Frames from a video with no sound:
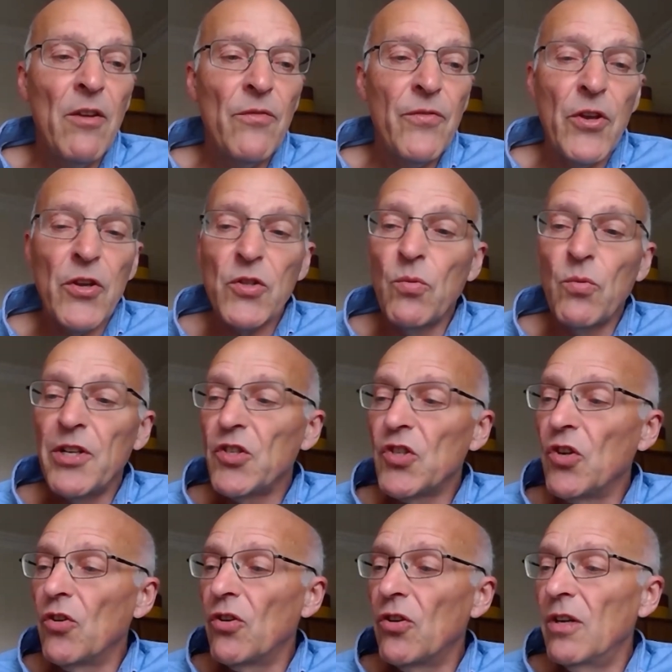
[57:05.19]
First, what is
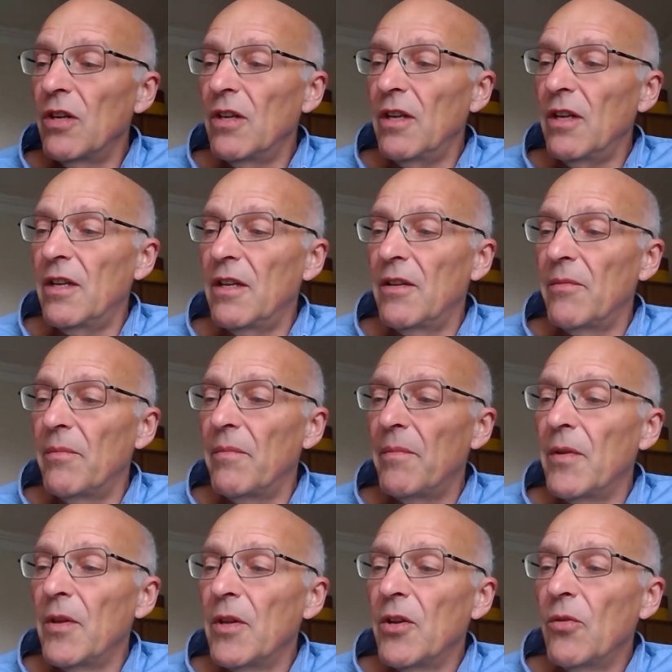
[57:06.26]
your
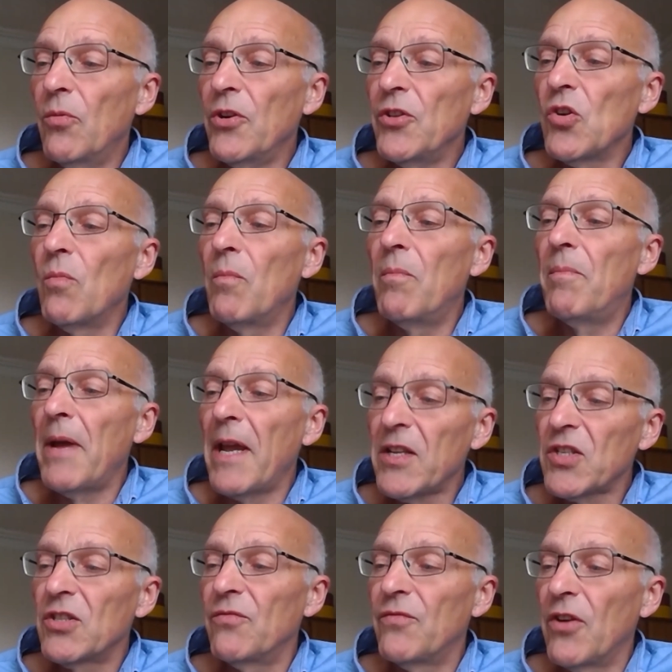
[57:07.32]

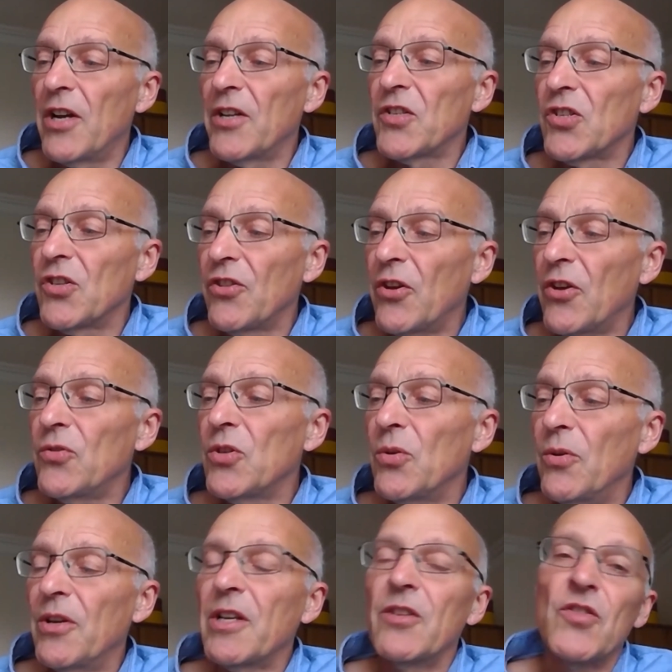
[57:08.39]
best advice to those
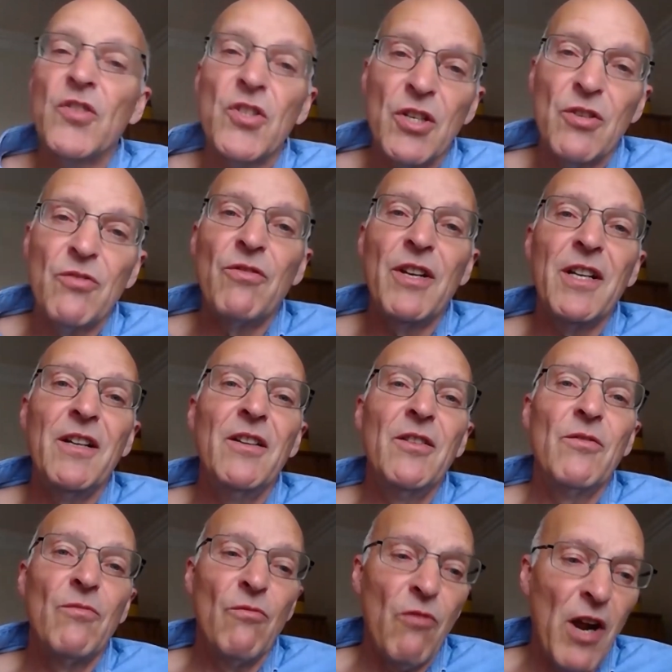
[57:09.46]
who are considering
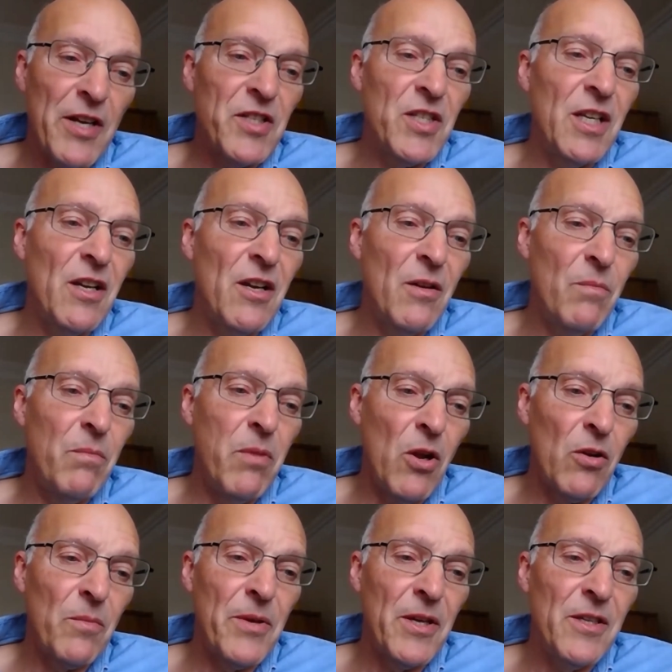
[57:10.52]
writing a
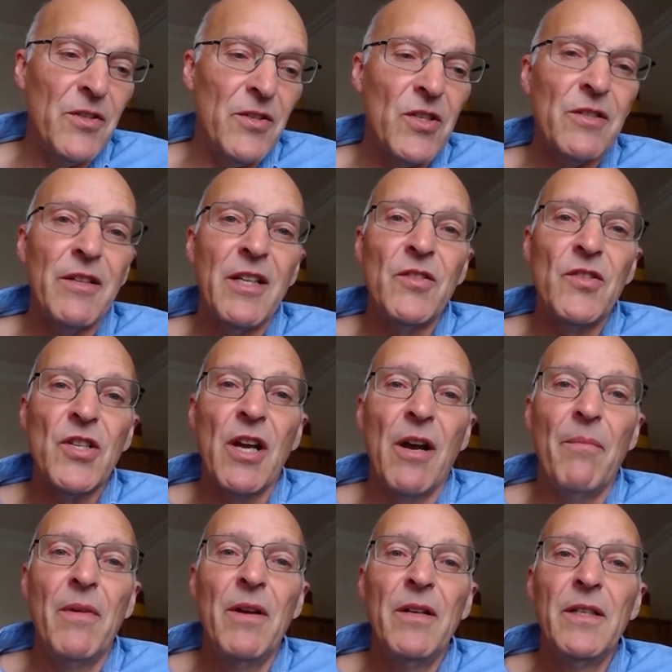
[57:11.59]
blog piece in
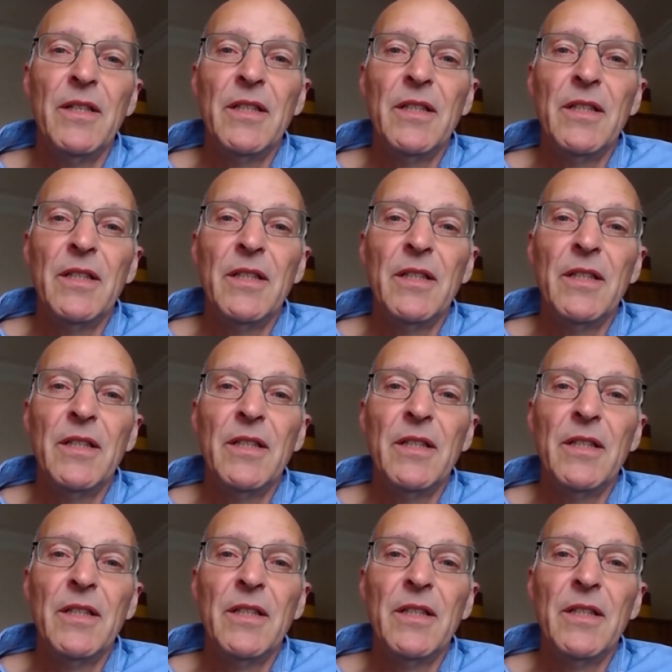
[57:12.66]
some?